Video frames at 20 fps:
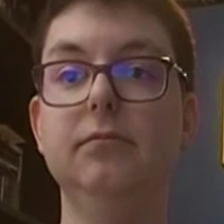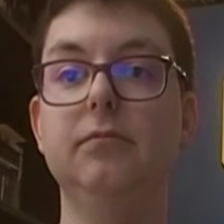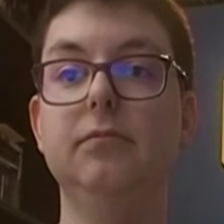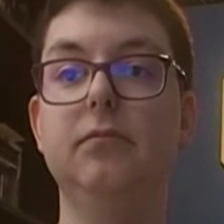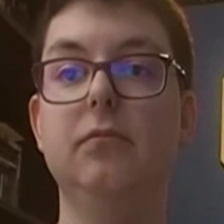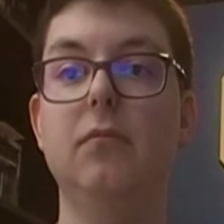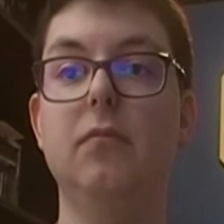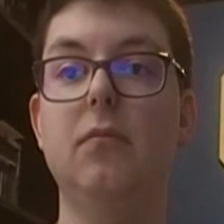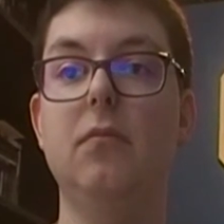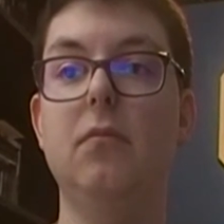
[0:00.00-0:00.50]

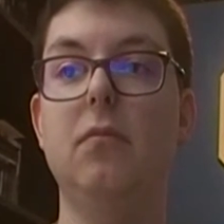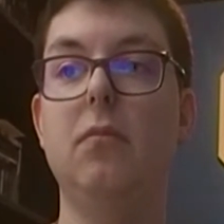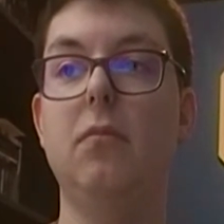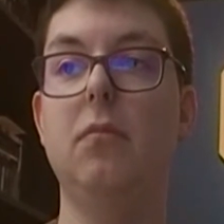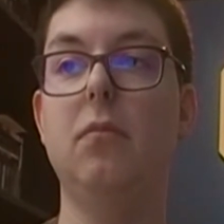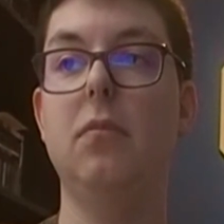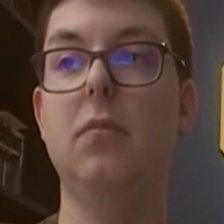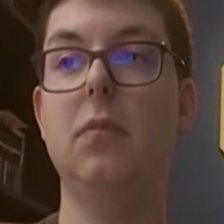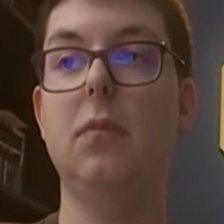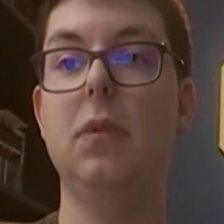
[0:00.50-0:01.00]

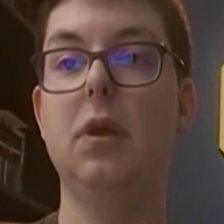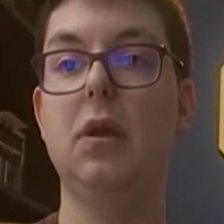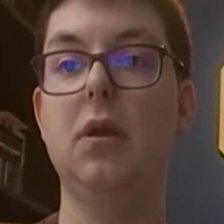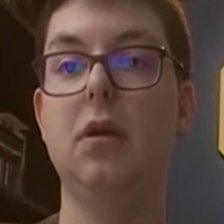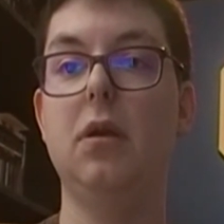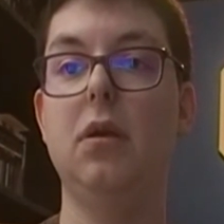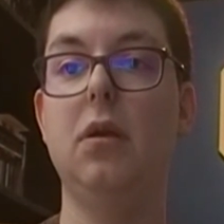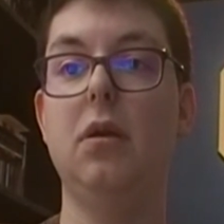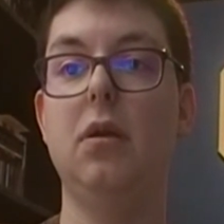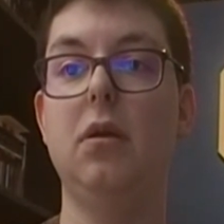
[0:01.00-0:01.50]

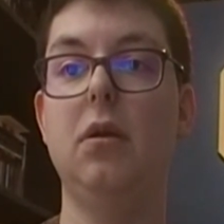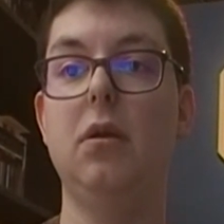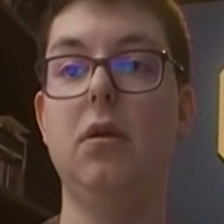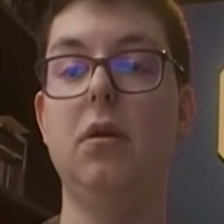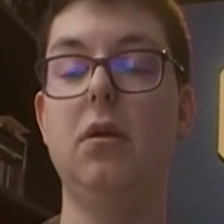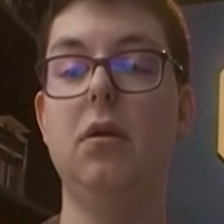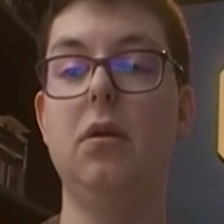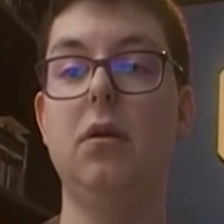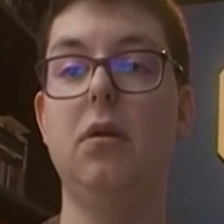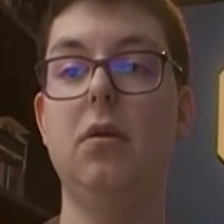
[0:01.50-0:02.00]

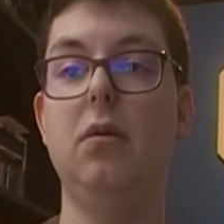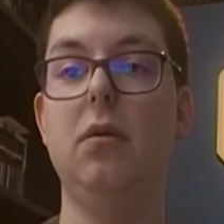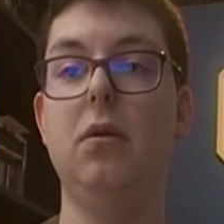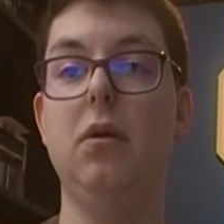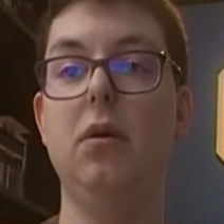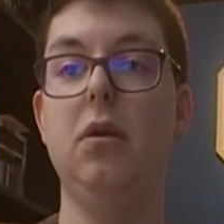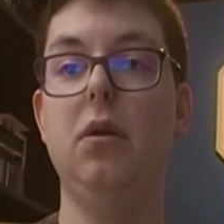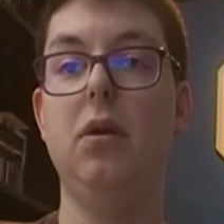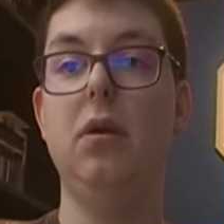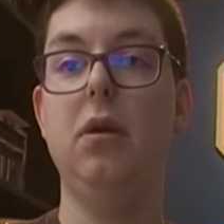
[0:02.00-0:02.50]

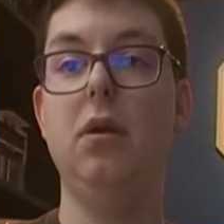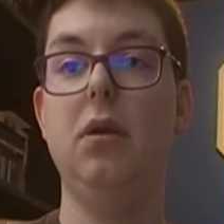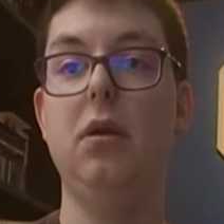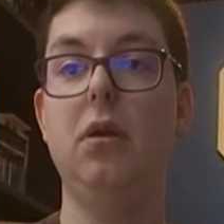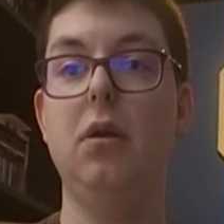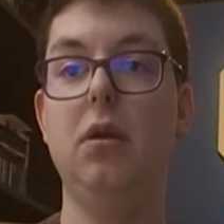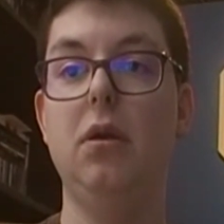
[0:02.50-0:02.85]
(silence)